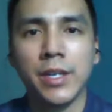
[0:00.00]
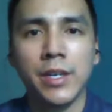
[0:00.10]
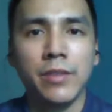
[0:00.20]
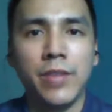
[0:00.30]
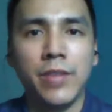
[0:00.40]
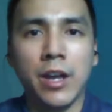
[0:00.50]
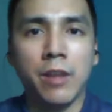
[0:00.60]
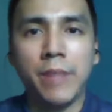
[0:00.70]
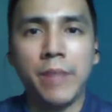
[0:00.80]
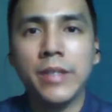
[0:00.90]
they
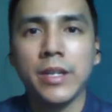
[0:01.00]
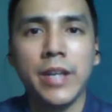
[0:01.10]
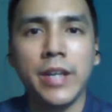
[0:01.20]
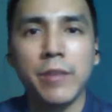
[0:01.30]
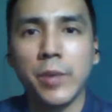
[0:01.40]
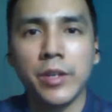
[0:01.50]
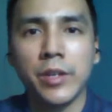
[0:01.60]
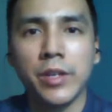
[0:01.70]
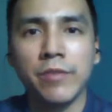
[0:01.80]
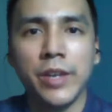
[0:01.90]
are basically everywhere.
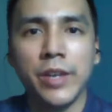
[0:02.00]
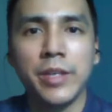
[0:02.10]
You can find